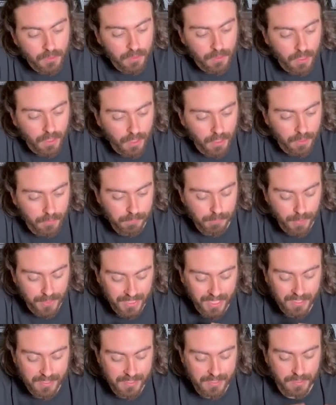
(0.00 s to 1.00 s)
But
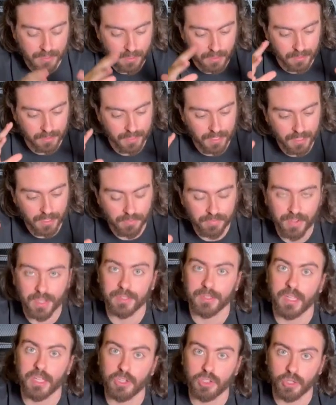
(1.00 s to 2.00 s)
that's the
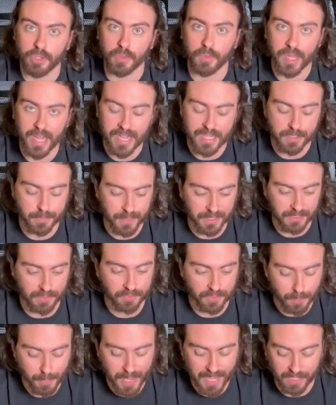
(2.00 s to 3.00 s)
foundational aspect of
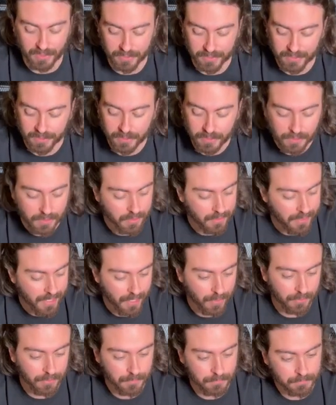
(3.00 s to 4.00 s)
the battling.
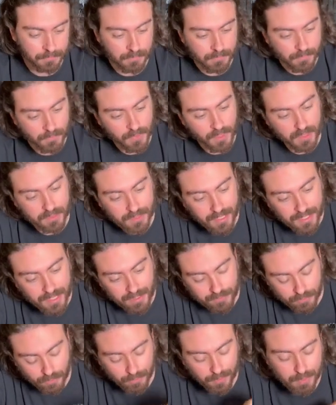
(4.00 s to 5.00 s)
Now, they
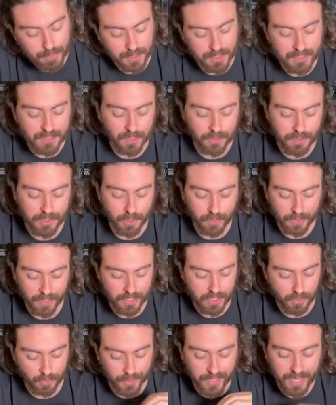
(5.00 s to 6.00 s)
have 3 military
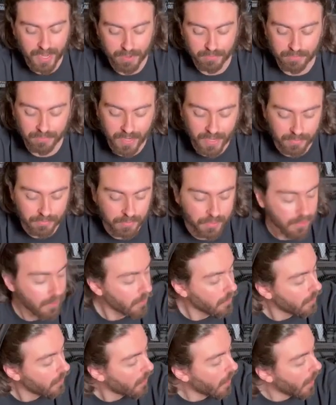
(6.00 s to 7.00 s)
tokens, we have 5.
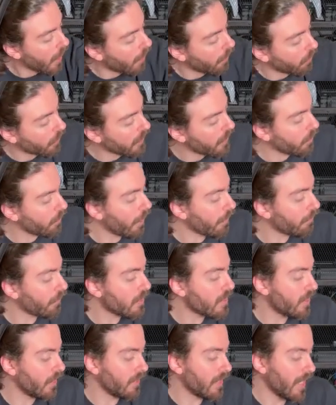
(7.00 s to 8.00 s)
When you
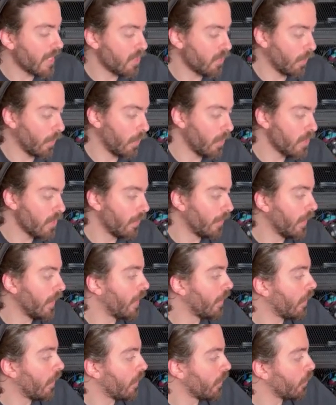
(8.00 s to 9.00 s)
reference the dice rolls over
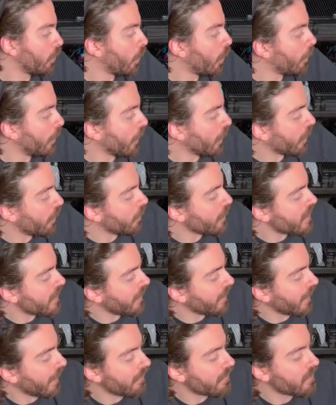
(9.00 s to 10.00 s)
here on the rulebook, you would see
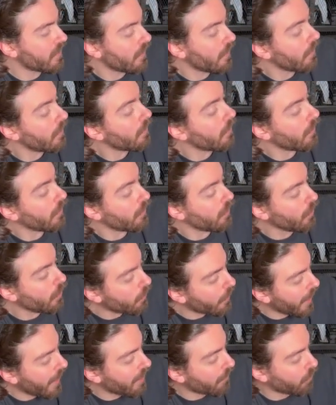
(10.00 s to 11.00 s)
that if you
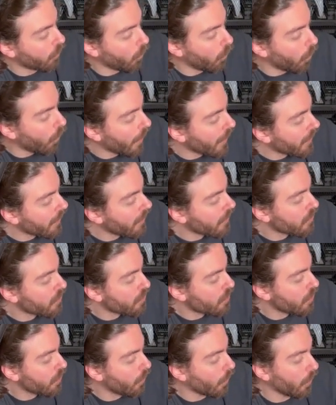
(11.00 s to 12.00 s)
have 1,
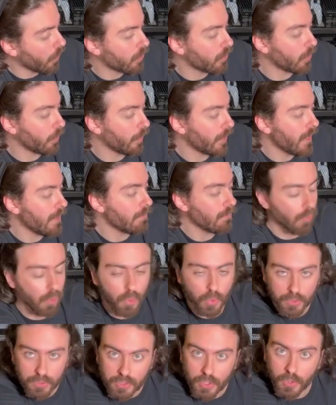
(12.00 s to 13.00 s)
2, or 3
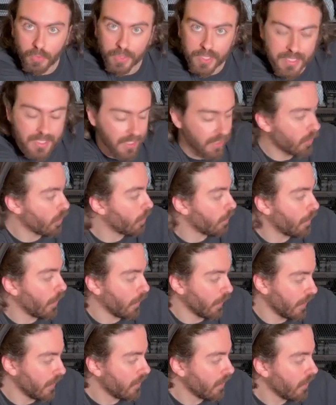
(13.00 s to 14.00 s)
more tokens than your
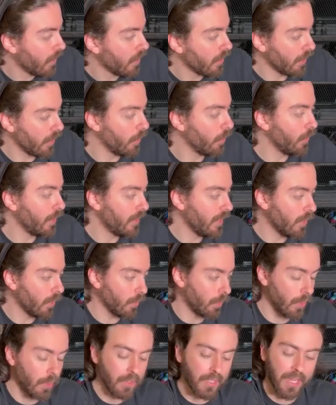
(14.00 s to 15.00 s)
opponent, you would need to
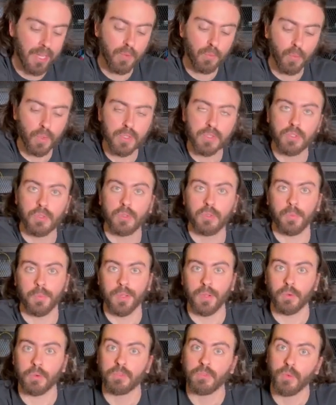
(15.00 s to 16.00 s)
roll a 1, 2, 3,
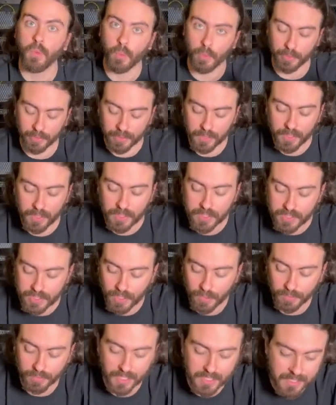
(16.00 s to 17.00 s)
or 4.
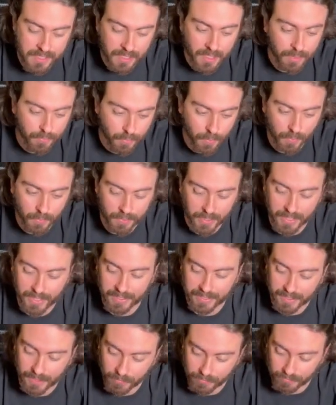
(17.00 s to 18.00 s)
So let's say I roll and I
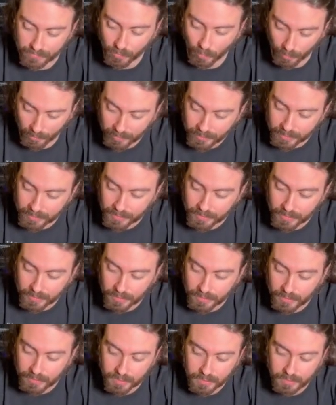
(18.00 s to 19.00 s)
get a 4.
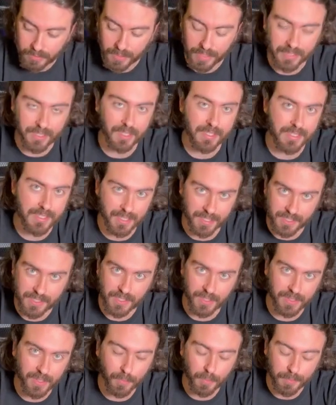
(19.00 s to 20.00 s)
I got a 6,
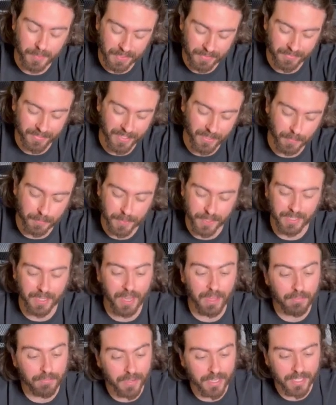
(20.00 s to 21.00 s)
so that would be a fail. But
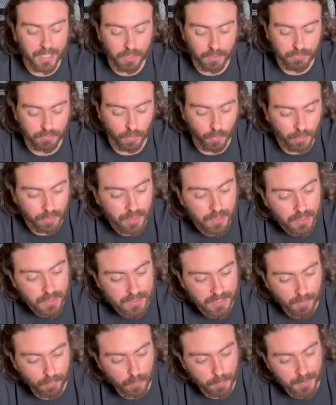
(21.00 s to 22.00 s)
if I got a 4,
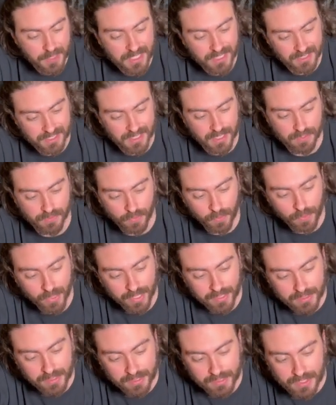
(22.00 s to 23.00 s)
that would be successful,
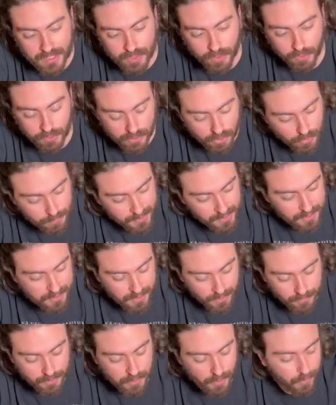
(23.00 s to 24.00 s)
and they discard 2
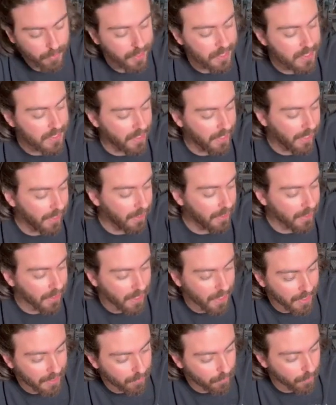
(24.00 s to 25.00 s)
military tokens, and
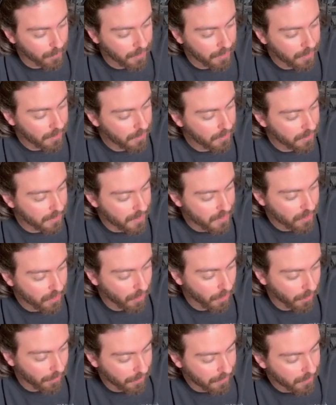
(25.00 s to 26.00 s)
I would
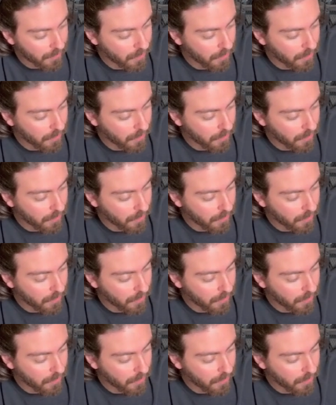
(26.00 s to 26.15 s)
discard